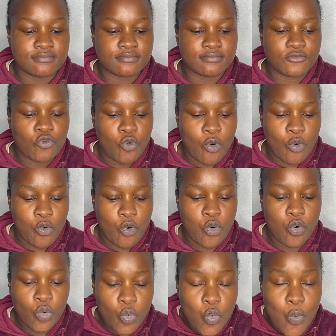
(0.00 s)

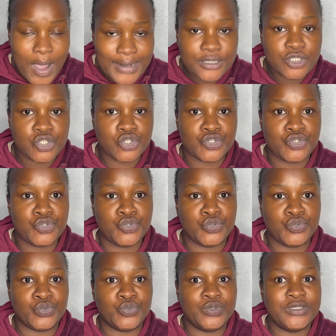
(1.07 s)
want
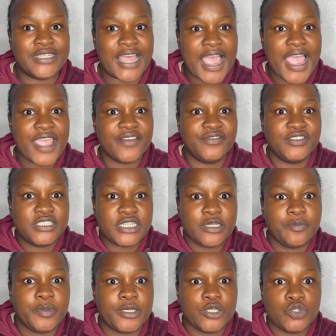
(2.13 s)
to dive
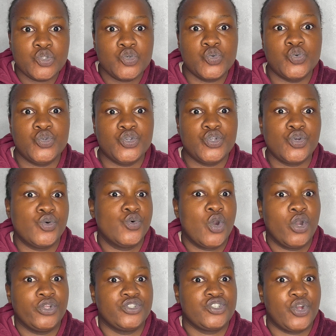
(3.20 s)
deep into,
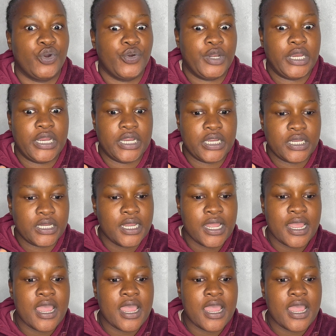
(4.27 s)
contouring